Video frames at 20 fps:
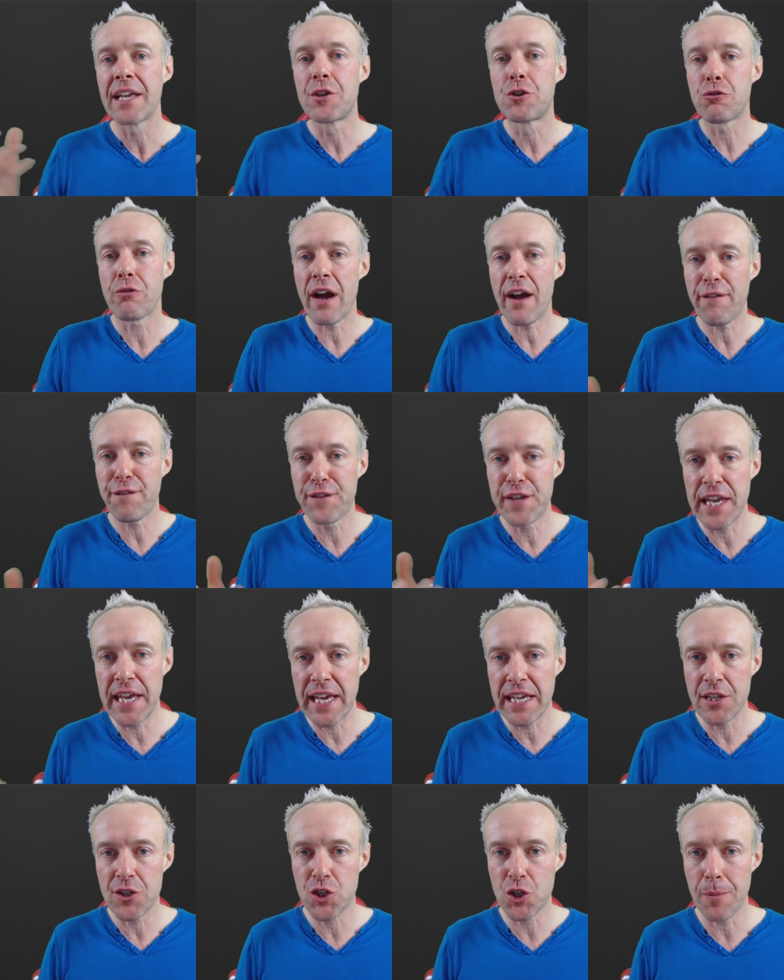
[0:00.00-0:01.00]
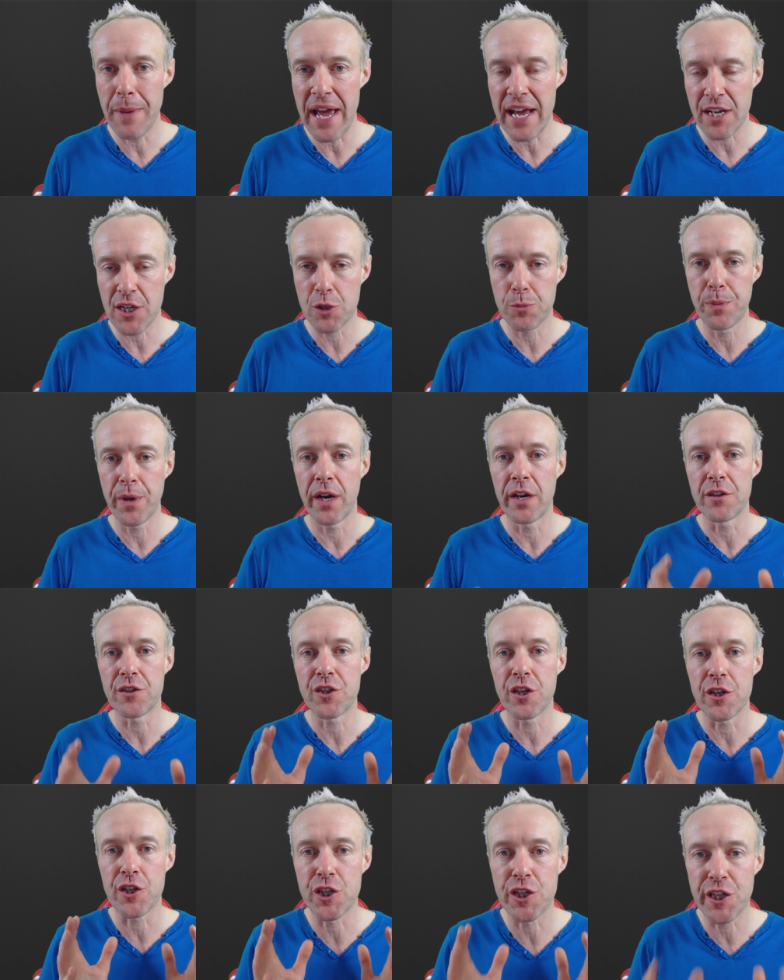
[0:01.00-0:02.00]
drafting in some experts,
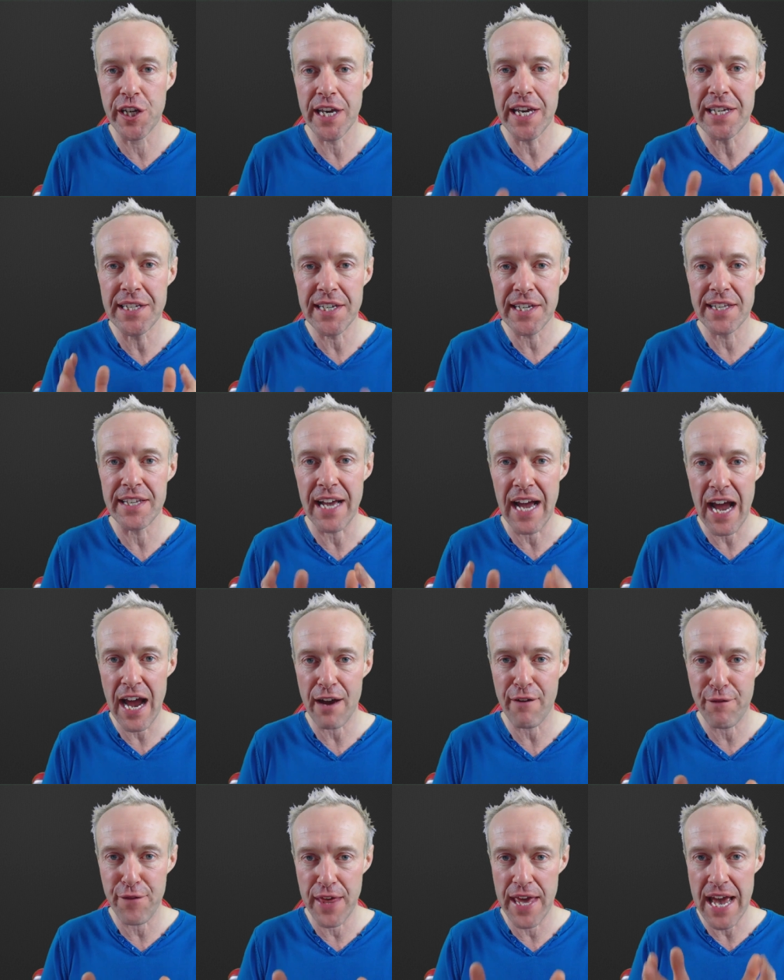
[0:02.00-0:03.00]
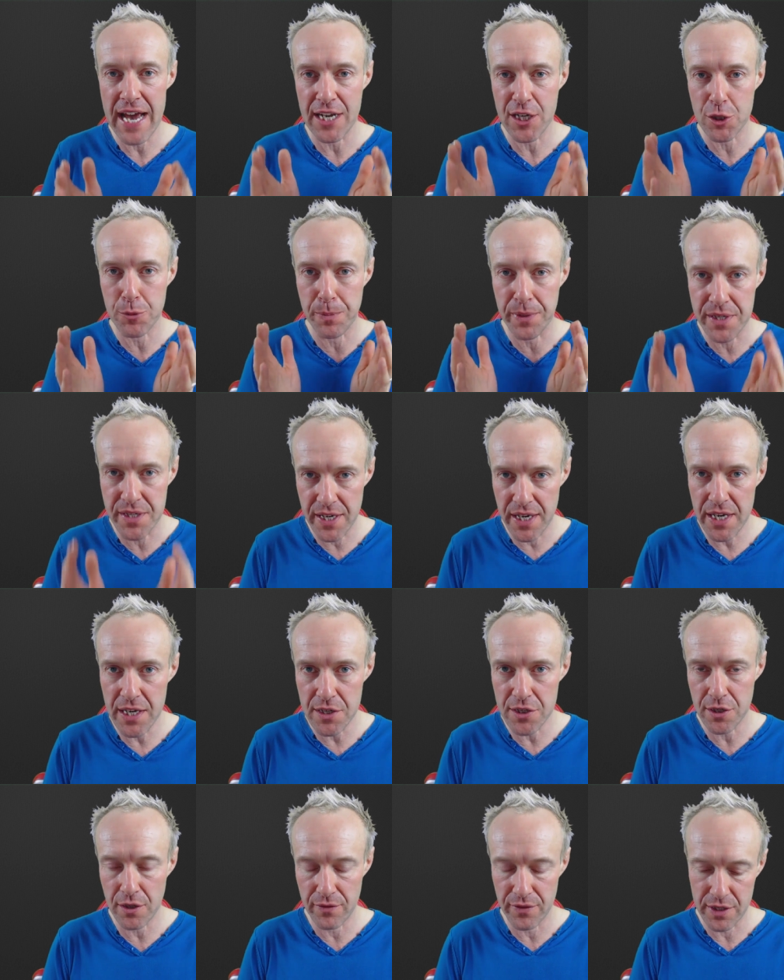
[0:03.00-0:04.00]
that she didn't have the
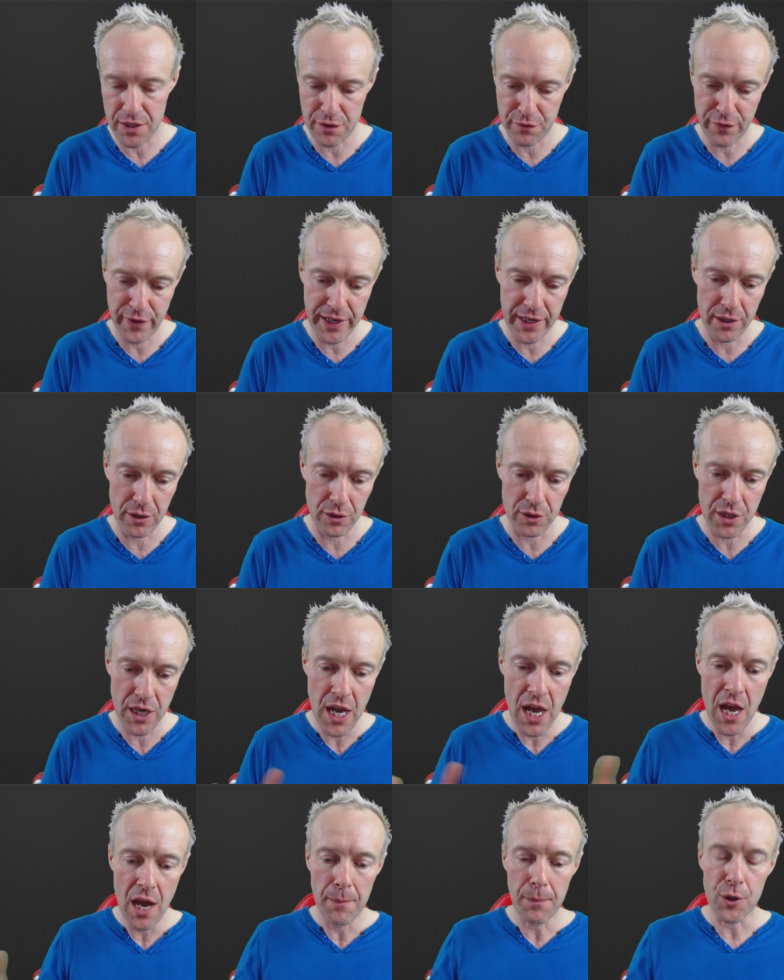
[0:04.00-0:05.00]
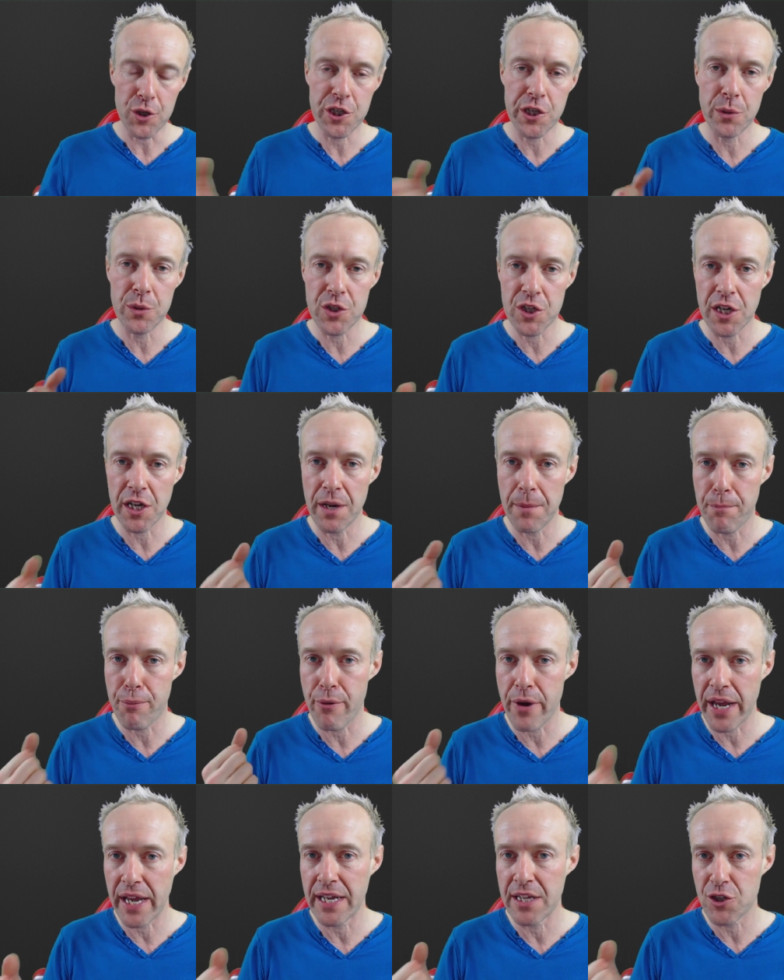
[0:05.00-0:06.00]
expertise on this field, but she was going to
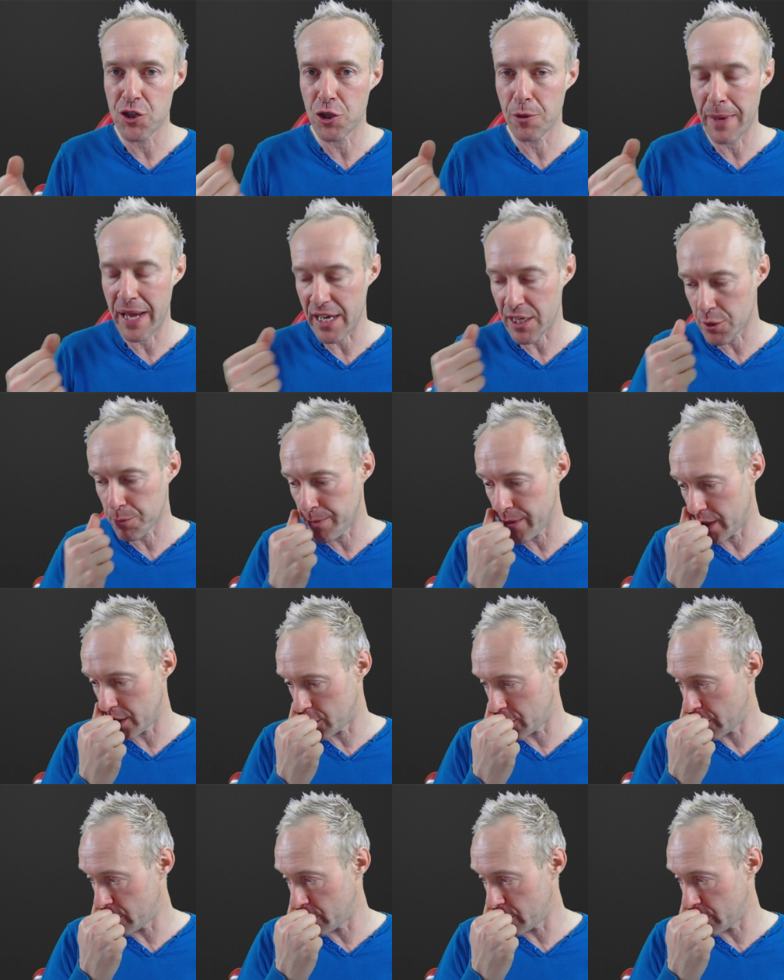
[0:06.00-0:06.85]
bring in some experts